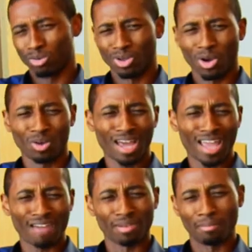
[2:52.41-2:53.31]
No,
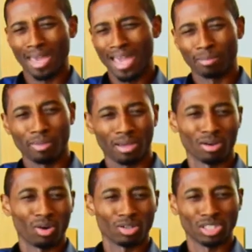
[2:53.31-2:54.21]
gotta have a man
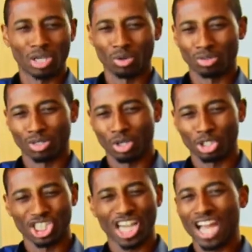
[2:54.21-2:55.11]
beer, or you know,
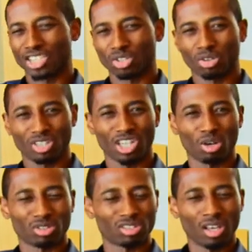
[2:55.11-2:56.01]
or shots, or you
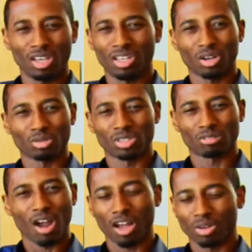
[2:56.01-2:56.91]
know,
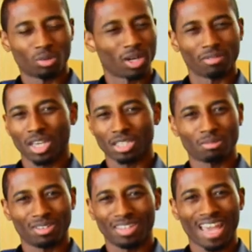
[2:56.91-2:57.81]
Ciroc or whatever the case
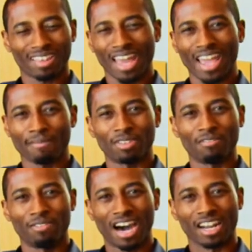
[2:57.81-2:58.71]
may be. Gotta have the
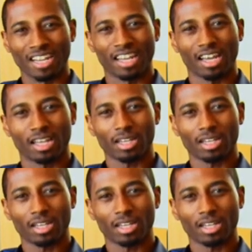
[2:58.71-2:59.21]
vodka.